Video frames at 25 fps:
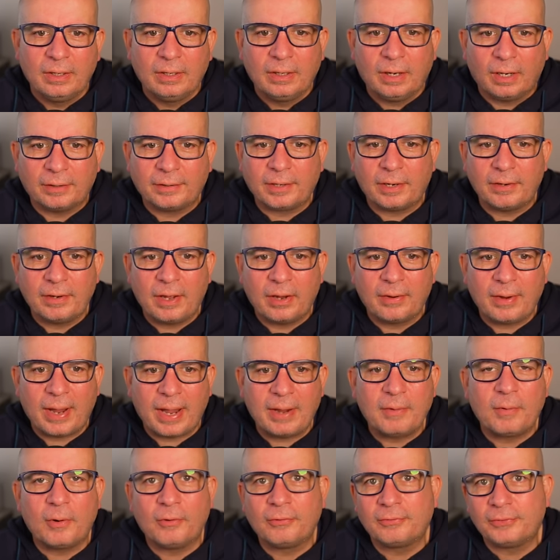I don't know
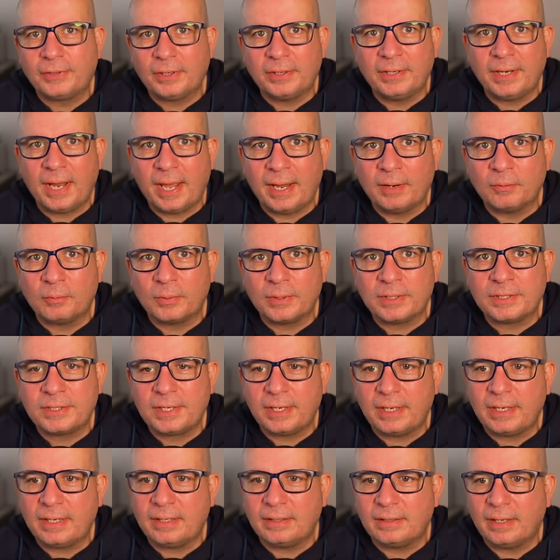how often now we
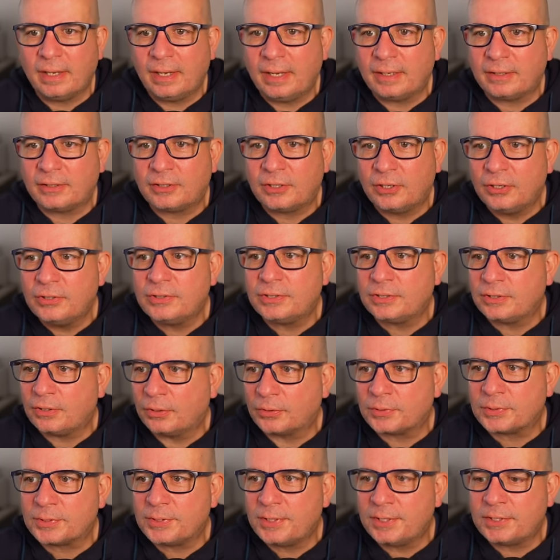see it could
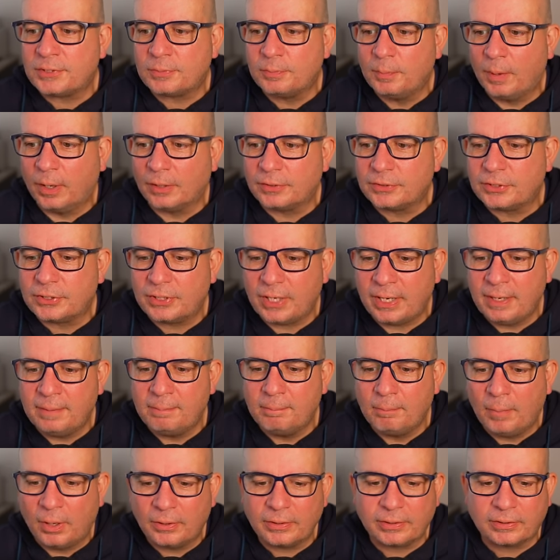cost this much, it
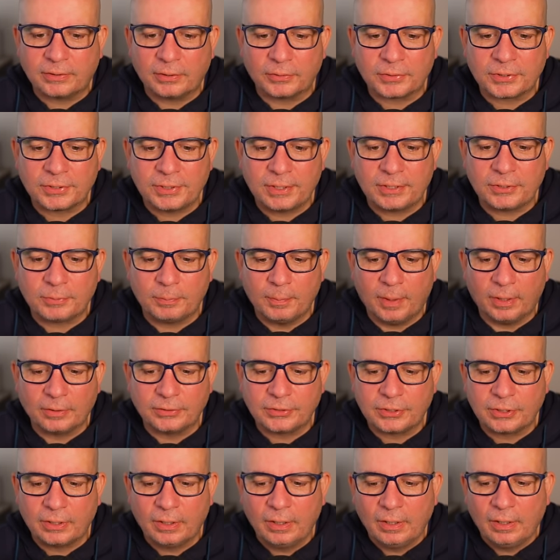might cost this
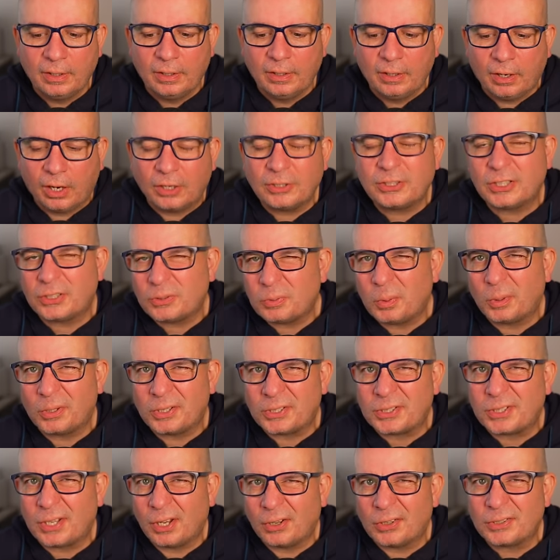much. I just want to
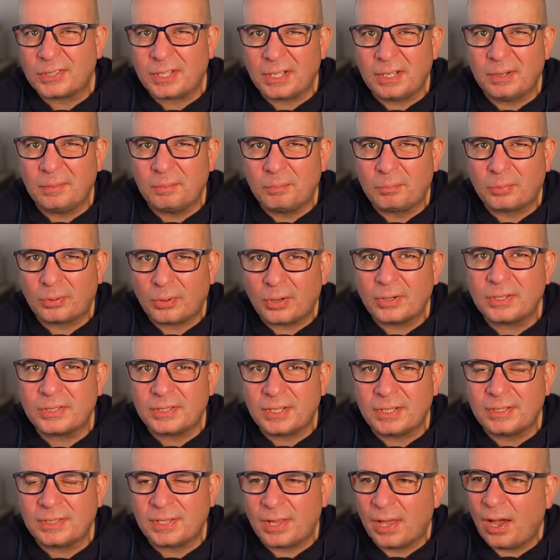start seeing
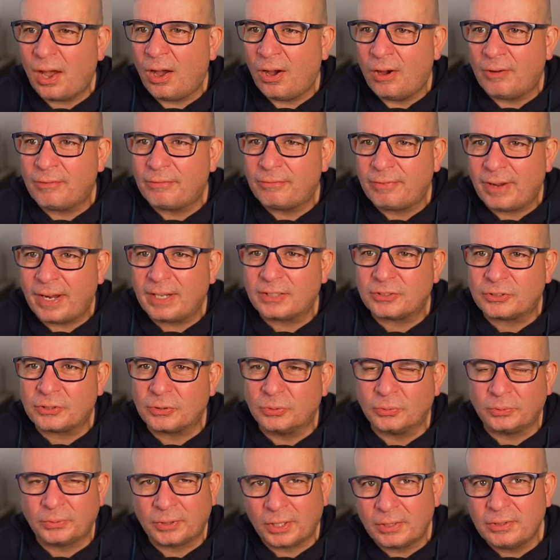prices that are
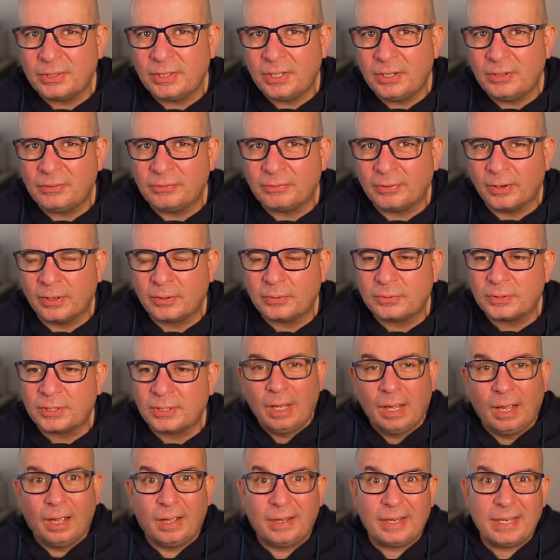factual, don't you, folks?
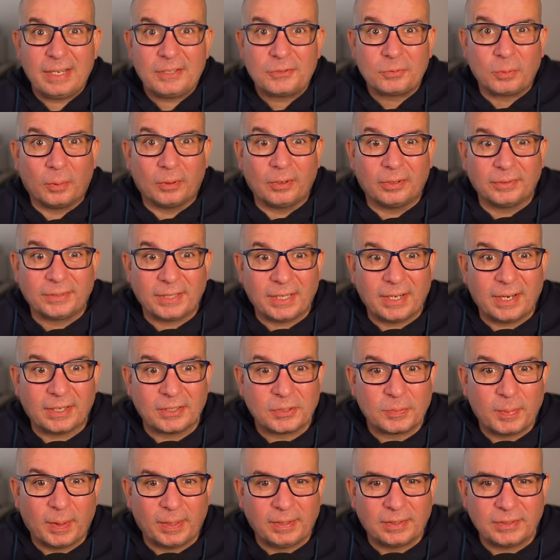Here's one I didn't
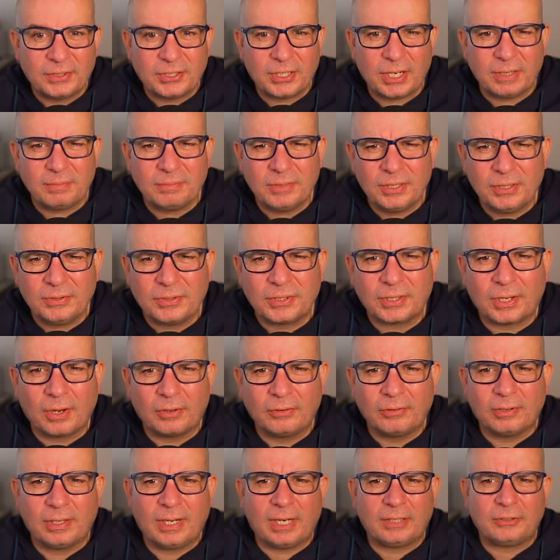expect. The cheap new
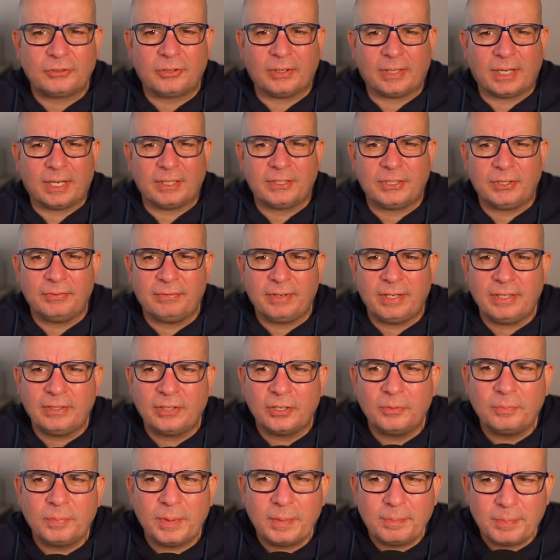Skoda electric SUV
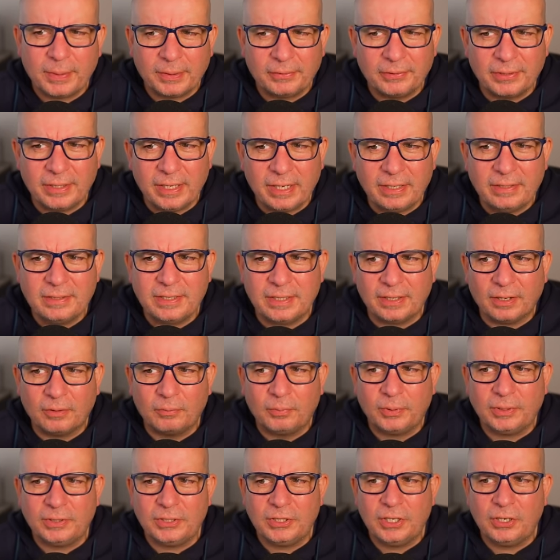could be built in India
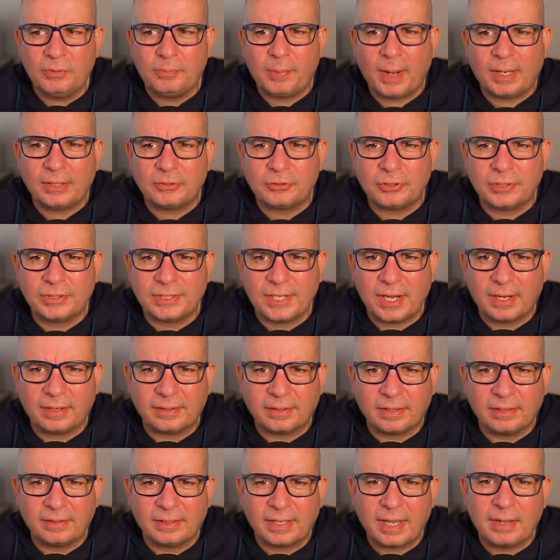with new battery tech.
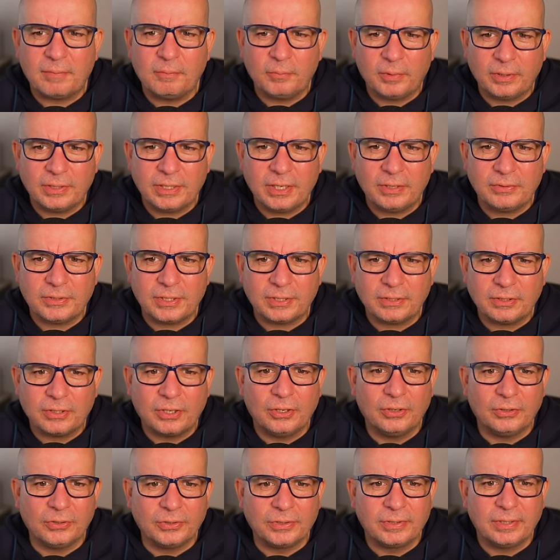Again, we're using
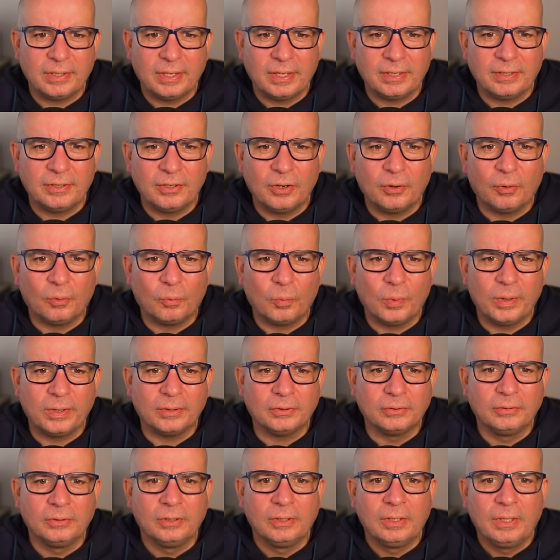could and not
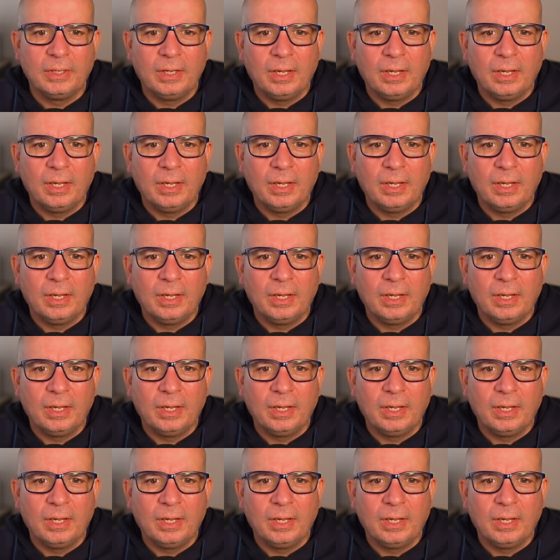will.